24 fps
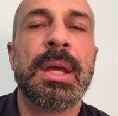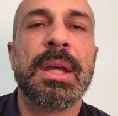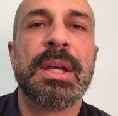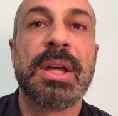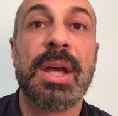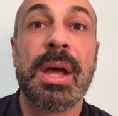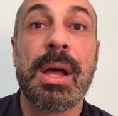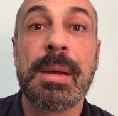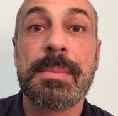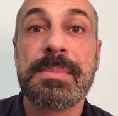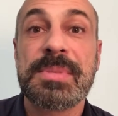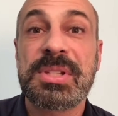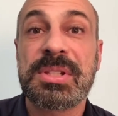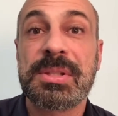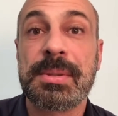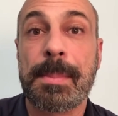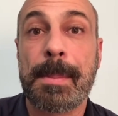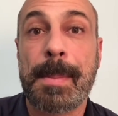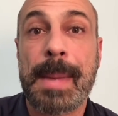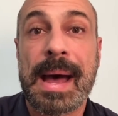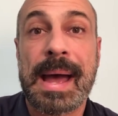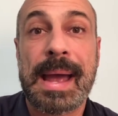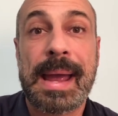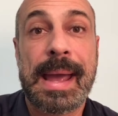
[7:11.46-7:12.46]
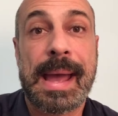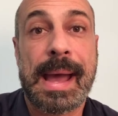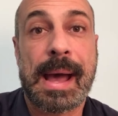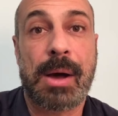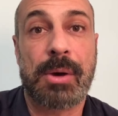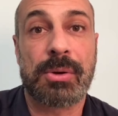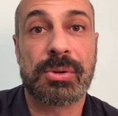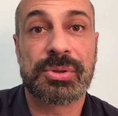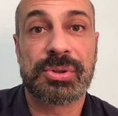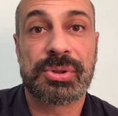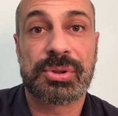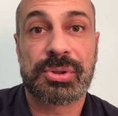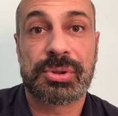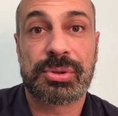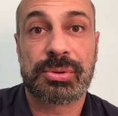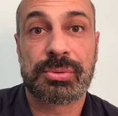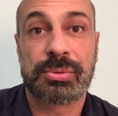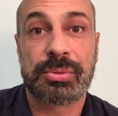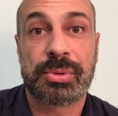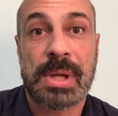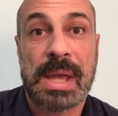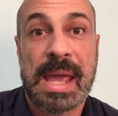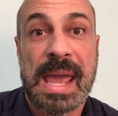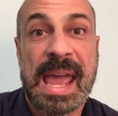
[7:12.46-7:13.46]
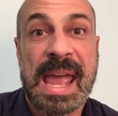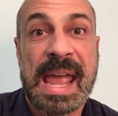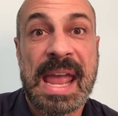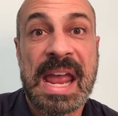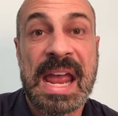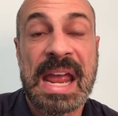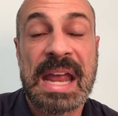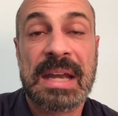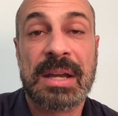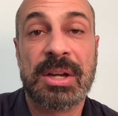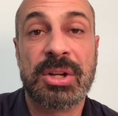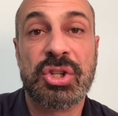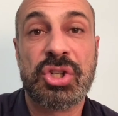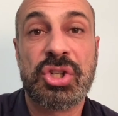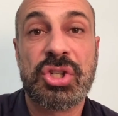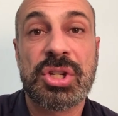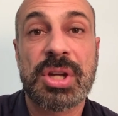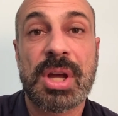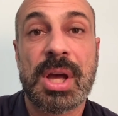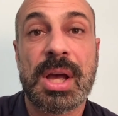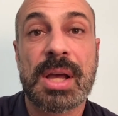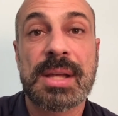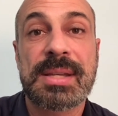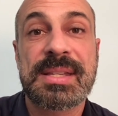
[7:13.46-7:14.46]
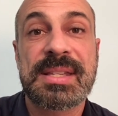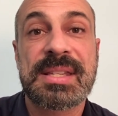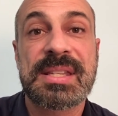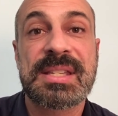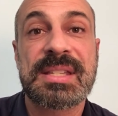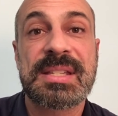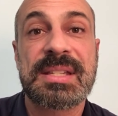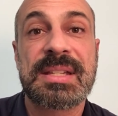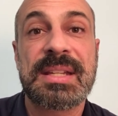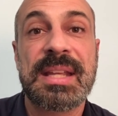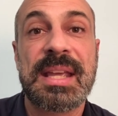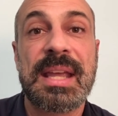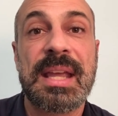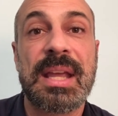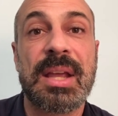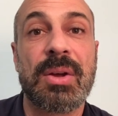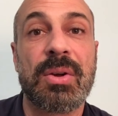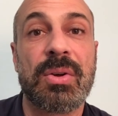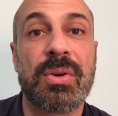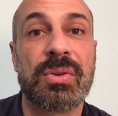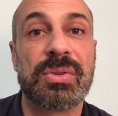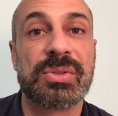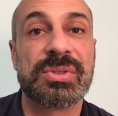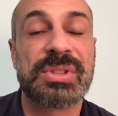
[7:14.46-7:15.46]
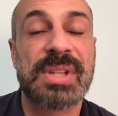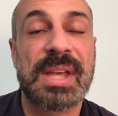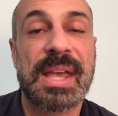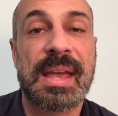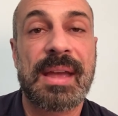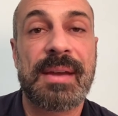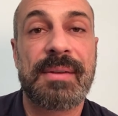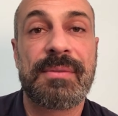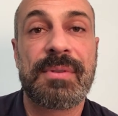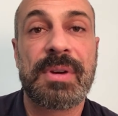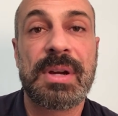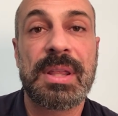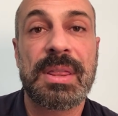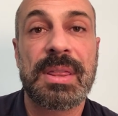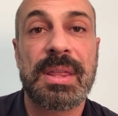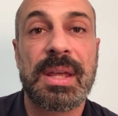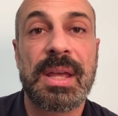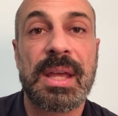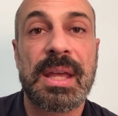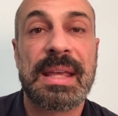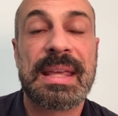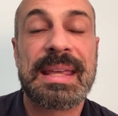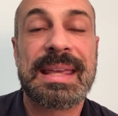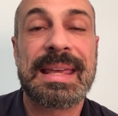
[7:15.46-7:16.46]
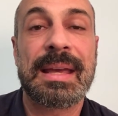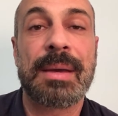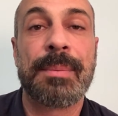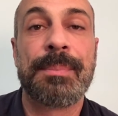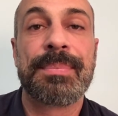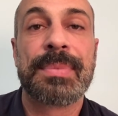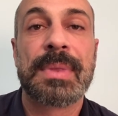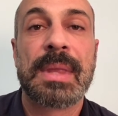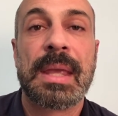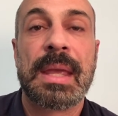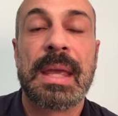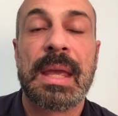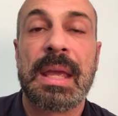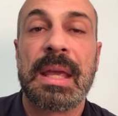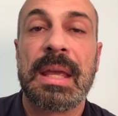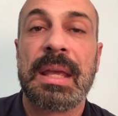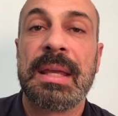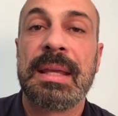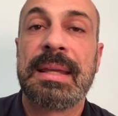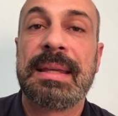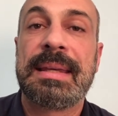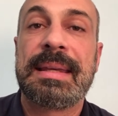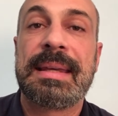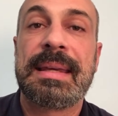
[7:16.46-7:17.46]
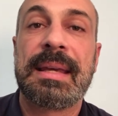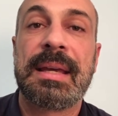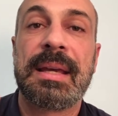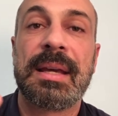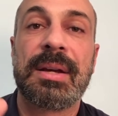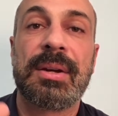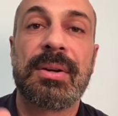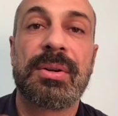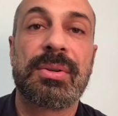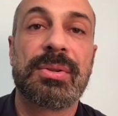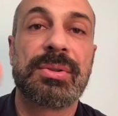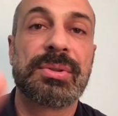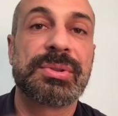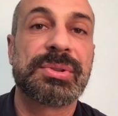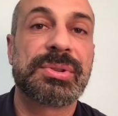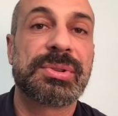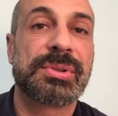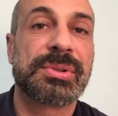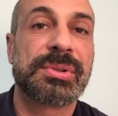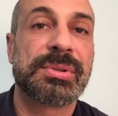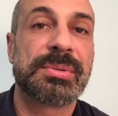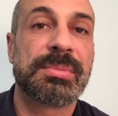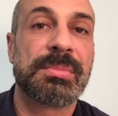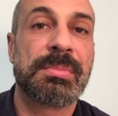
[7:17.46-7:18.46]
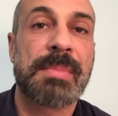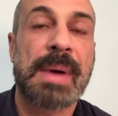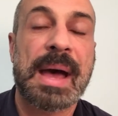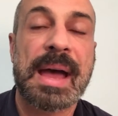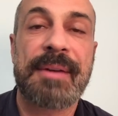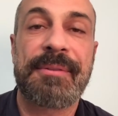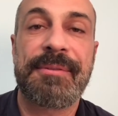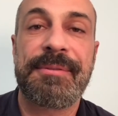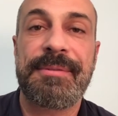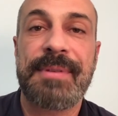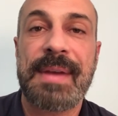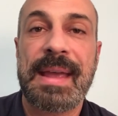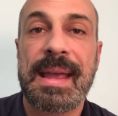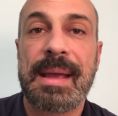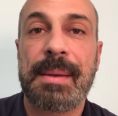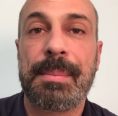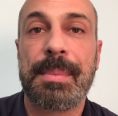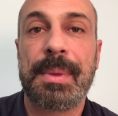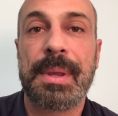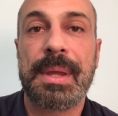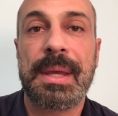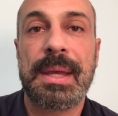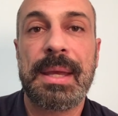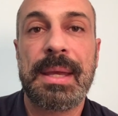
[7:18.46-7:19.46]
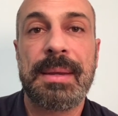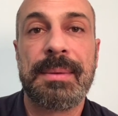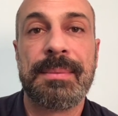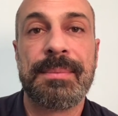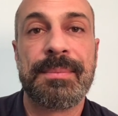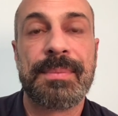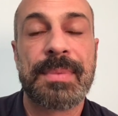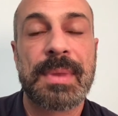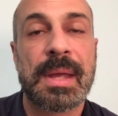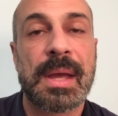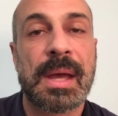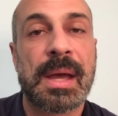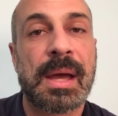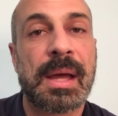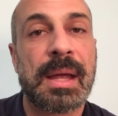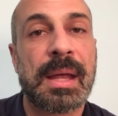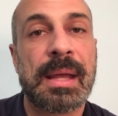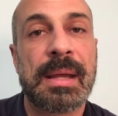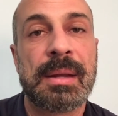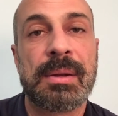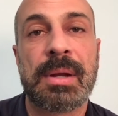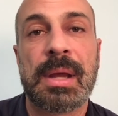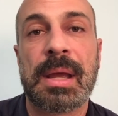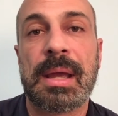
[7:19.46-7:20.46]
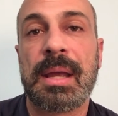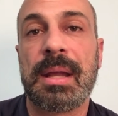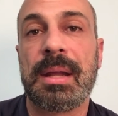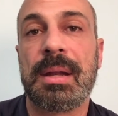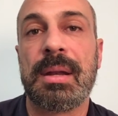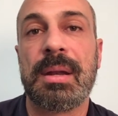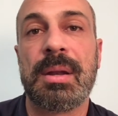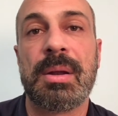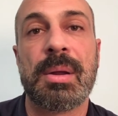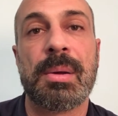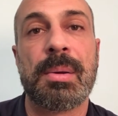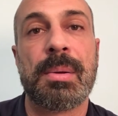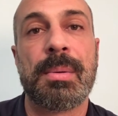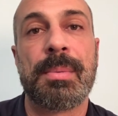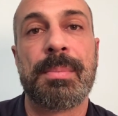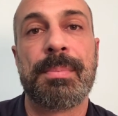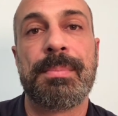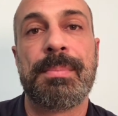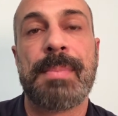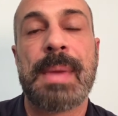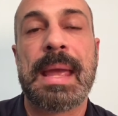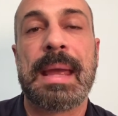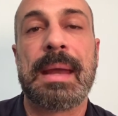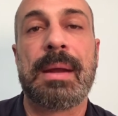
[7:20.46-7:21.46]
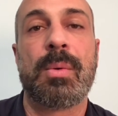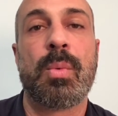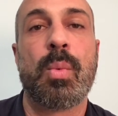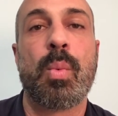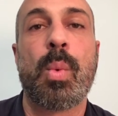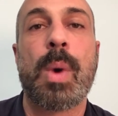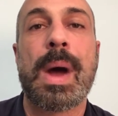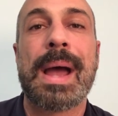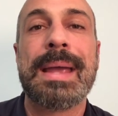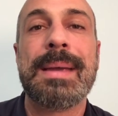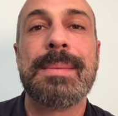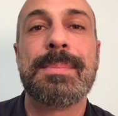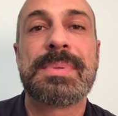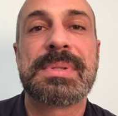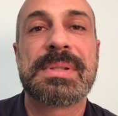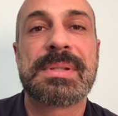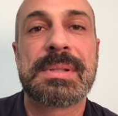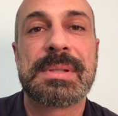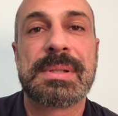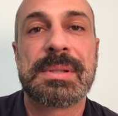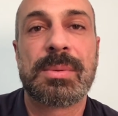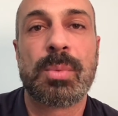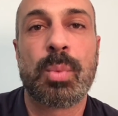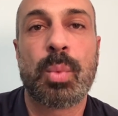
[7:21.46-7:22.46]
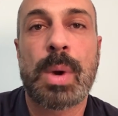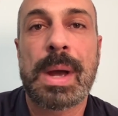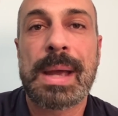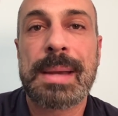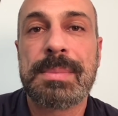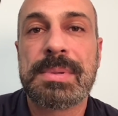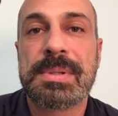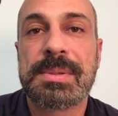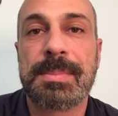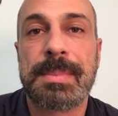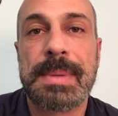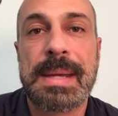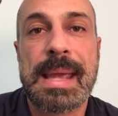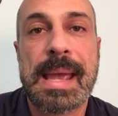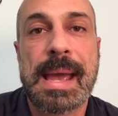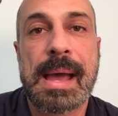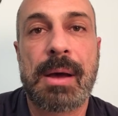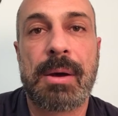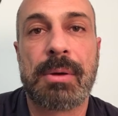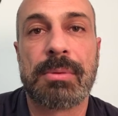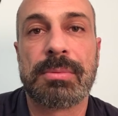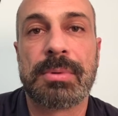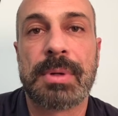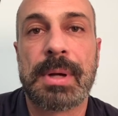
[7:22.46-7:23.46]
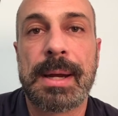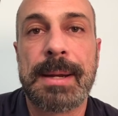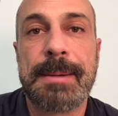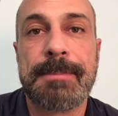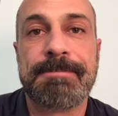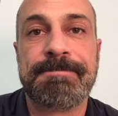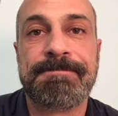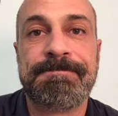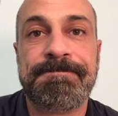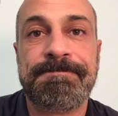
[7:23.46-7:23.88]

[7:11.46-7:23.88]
comes to my house and just steals everything, kills my family, and man, wipes me out, right?